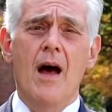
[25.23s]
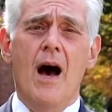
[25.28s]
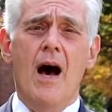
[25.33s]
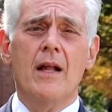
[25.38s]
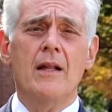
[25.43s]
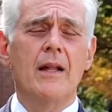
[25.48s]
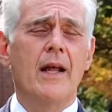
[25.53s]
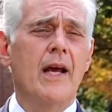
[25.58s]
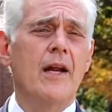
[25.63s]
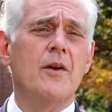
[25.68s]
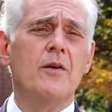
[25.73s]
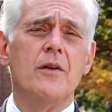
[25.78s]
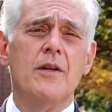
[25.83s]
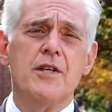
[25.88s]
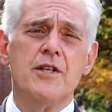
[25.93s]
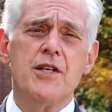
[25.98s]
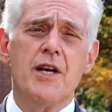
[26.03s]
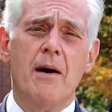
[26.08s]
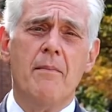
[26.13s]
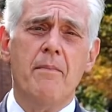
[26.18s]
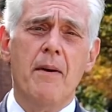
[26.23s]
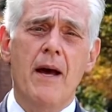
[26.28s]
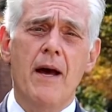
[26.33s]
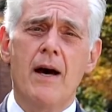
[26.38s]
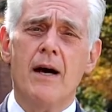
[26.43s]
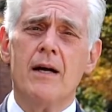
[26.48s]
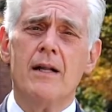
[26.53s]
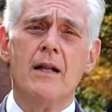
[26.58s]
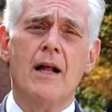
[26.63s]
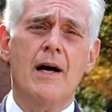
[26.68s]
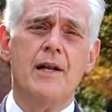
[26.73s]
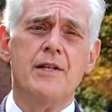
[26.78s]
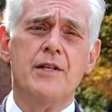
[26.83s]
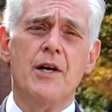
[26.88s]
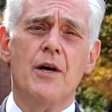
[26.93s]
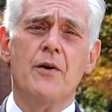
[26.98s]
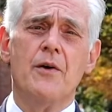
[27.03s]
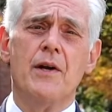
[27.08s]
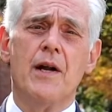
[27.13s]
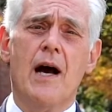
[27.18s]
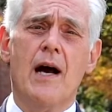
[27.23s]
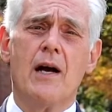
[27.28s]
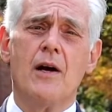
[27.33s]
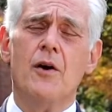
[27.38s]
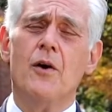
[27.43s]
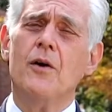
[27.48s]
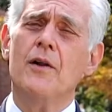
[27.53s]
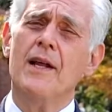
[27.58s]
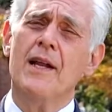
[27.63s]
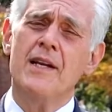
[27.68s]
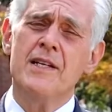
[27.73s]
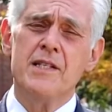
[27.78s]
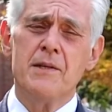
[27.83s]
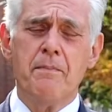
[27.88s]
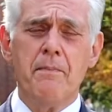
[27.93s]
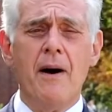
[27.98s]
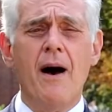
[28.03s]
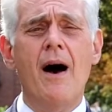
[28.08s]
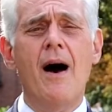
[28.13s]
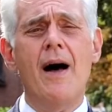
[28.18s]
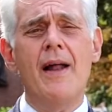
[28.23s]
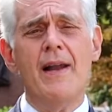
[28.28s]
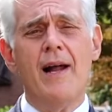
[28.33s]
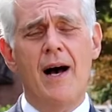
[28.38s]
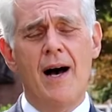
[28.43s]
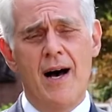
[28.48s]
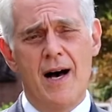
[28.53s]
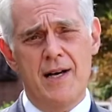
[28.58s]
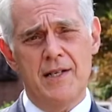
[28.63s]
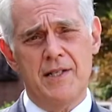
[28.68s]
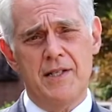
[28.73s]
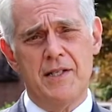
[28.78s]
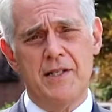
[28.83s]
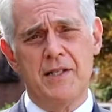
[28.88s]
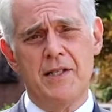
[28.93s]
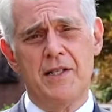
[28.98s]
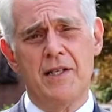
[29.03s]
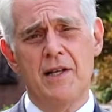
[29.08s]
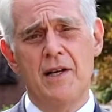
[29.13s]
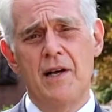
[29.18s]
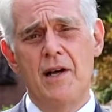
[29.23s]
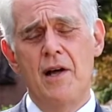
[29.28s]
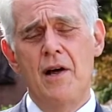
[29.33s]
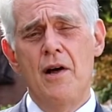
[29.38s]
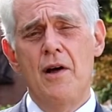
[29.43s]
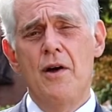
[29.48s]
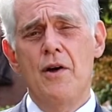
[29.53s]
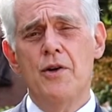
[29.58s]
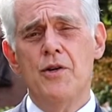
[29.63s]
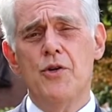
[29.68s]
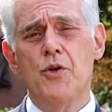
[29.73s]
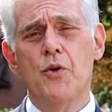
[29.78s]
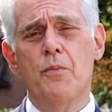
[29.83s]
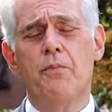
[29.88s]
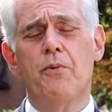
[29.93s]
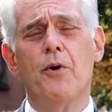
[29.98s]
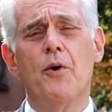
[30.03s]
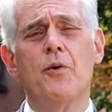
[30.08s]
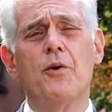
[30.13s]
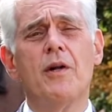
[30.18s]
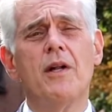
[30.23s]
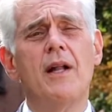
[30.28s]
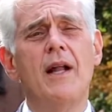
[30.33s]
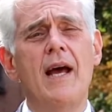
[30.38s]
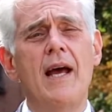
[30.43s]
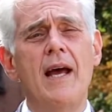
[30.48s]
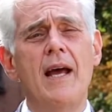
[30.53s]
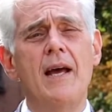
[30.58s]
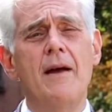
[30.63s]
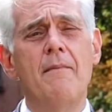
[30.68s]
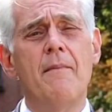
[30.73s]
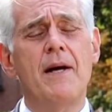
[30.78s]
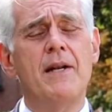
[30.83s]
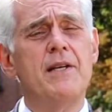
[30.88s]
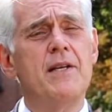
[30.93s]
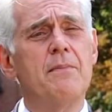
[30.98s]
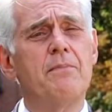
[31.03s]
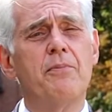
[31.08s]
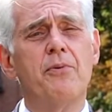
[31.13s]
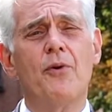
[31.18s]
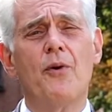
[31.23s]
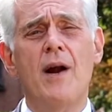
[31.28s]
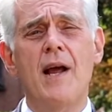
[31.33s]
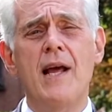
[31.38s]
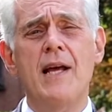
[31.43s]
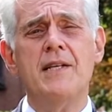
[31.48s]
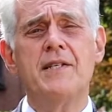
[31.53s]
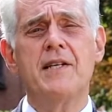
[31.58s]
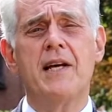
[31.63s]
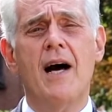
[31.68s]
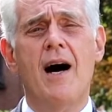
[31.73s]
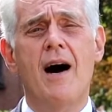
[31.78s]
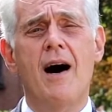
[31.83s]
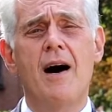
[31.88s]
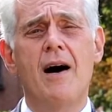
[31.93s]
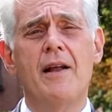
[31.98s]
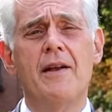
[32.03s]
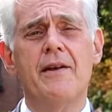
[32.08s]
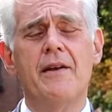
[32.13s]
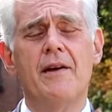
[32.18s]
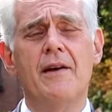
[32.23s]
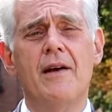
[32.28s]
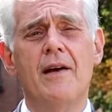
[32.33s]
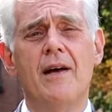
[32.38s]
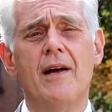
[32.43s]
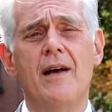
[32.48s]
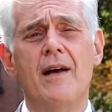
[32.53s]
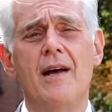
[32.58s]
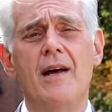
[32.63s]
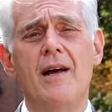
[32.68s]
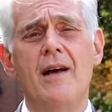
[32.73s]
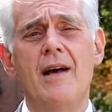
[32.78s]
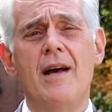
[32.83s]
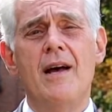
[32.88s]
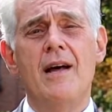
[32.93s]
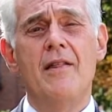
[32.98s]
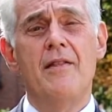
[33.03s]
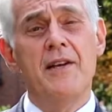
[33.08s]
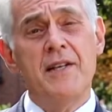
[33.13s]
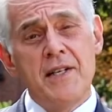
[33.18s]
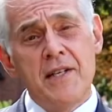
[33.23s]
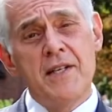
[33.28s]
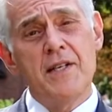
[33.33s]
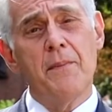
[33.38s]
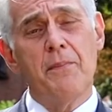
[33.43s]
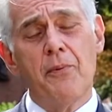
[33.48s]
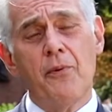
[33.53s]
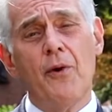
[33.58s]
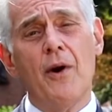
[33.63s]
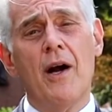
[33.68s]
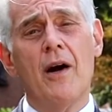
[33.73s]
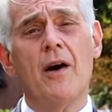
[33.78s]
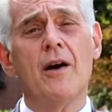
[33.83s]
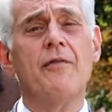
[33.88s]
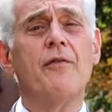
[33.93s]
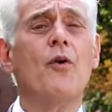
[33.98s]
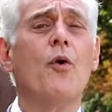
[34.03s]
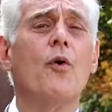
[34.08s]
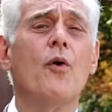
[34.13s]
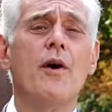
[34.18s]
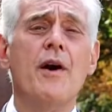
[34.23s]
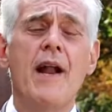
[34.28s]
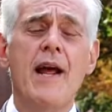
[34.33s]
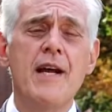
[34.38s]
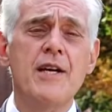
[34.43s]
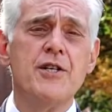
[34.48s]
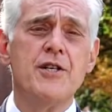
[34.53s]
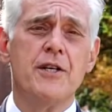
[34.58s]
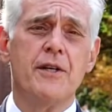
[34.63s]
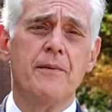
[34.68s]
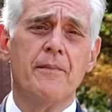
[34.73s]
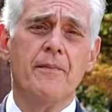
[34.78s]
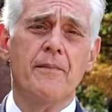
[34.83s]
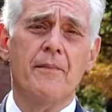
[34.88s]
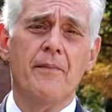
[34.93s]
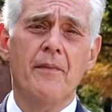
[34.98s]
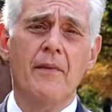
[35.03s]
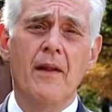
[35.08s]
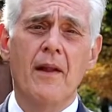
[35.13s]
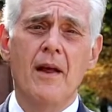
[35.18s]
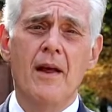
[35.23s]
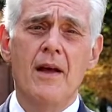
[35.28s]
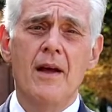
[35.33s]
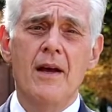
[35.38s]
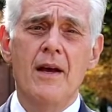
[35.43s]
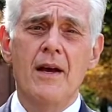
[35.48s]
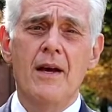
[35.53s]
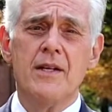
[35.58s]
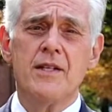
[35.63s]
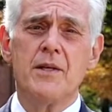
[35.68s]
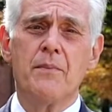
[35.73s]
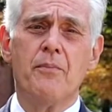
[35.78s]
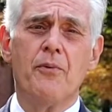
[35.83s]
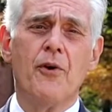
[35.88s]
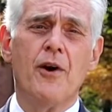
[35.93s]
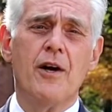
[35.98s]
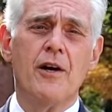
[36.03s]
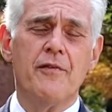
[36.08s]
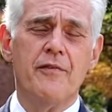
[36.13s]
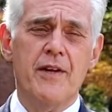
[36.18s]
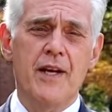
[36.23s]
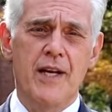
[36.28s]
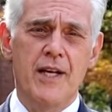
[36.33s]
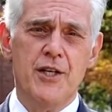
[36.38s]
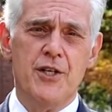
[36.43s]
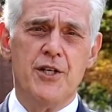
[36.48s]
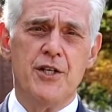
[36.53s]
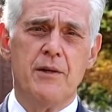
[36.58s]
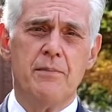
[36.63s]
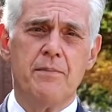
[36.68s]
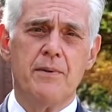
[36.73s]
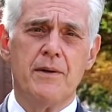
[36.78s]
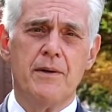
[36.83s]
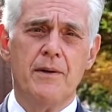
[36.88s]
Aleinu l'shabeach la'adon hakol. It is upon us to proclaim and to praise God. This is a prayer of coronation. It's a prayer of kingship.